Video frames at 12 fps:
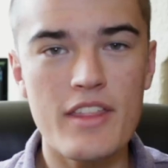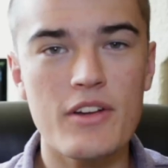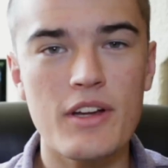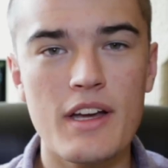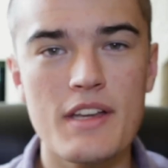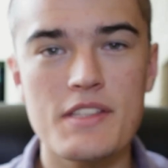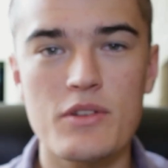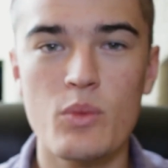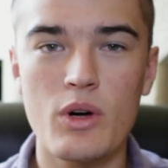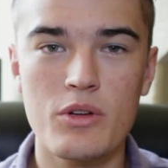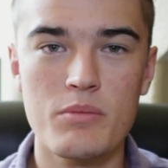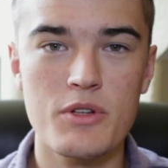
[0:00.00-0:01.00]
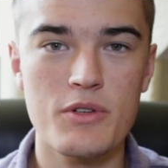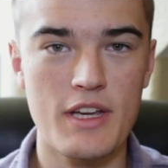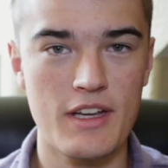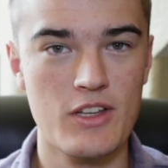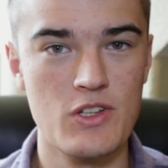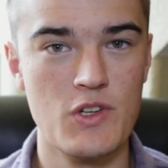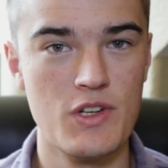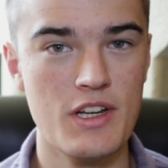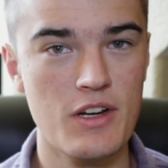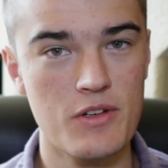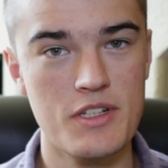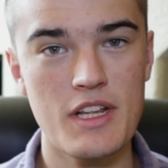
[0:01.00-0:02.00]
there guys, and welcome to Tech Engineered.